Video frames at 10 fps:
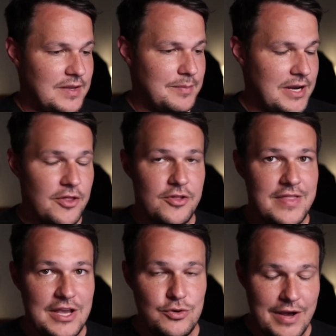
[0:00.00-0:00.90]
But other than
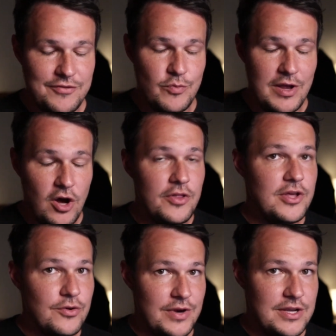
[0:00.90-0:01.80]
that, you have to obey all the
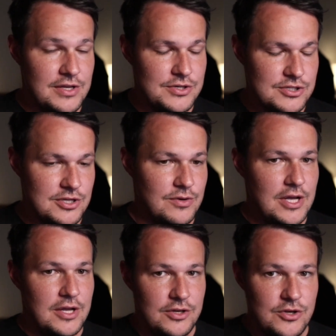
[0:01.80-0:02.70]
other regulations. So
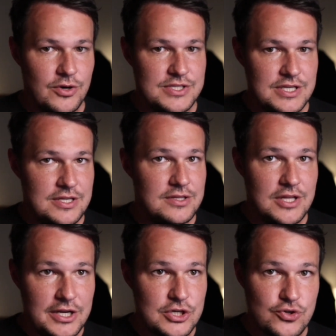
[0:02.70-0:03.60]
New York City, a lot
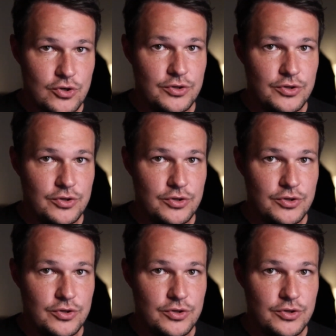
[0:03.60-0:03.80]
of controlled